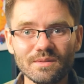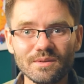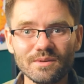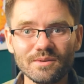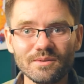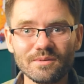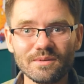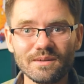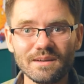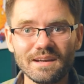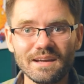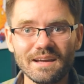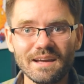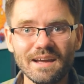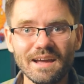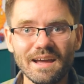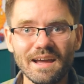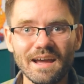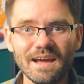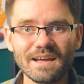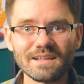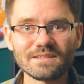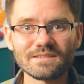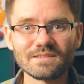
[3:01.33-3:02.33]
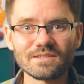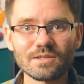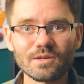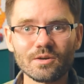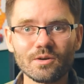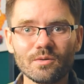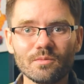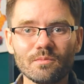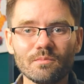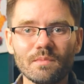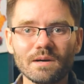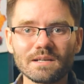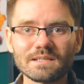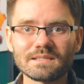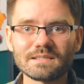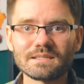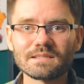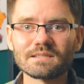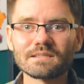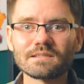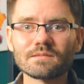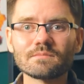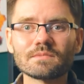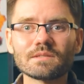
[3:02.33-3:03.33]
you. And so my
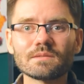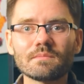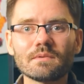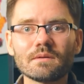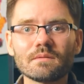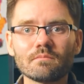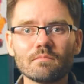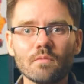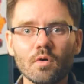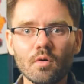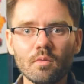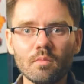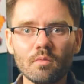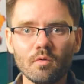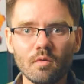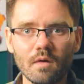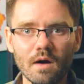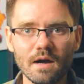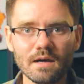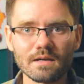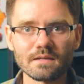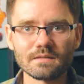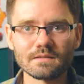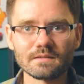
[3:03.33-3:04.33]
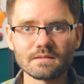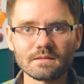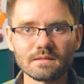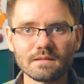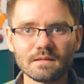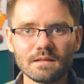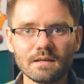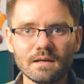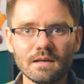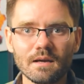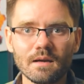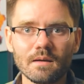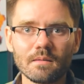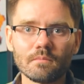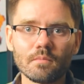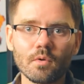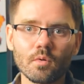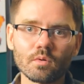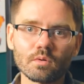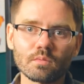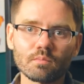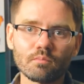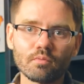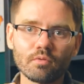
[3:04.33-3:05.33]
system's a bit mobilized. But
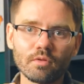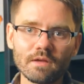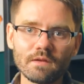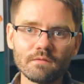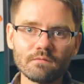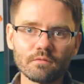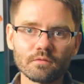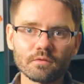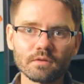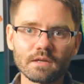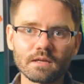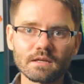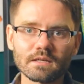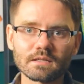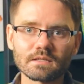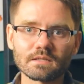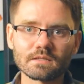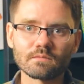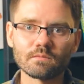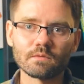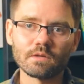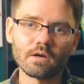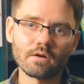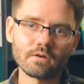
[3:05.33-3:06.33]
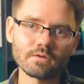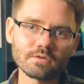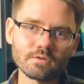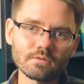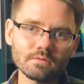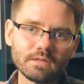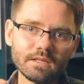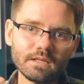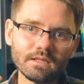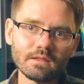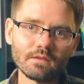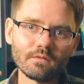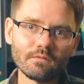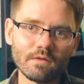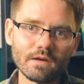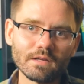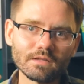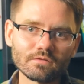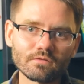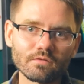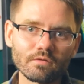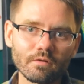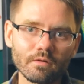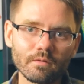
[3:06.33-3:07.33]
with playfulness, we also need the
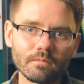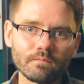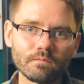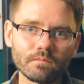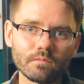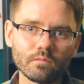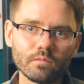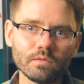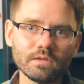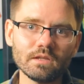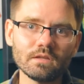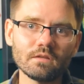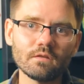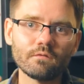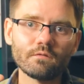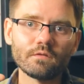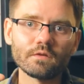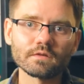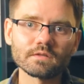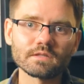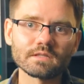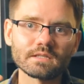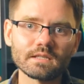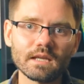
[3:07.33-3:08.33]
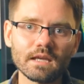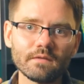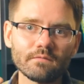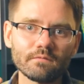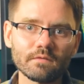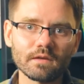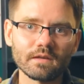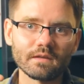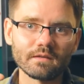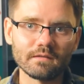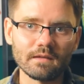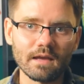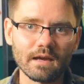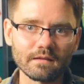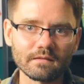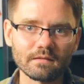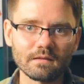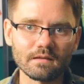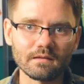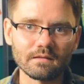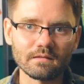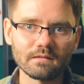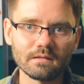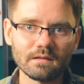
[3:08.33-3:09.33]
ventral. We need to feel safe and
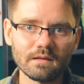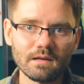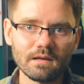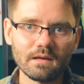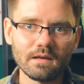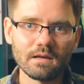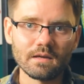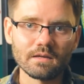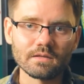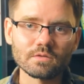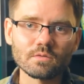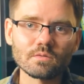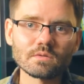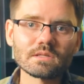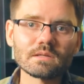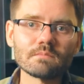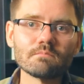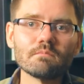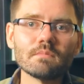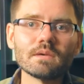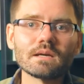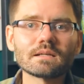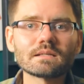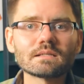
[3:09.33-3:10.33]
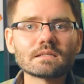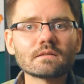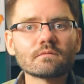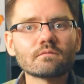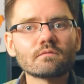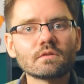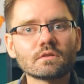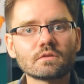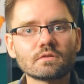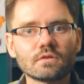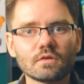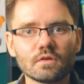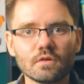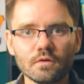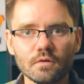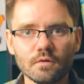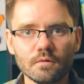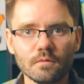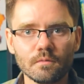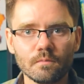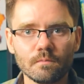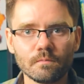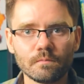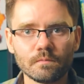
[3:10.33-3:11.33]
connected. So it's a mix of the
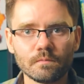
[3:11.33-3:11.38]
two.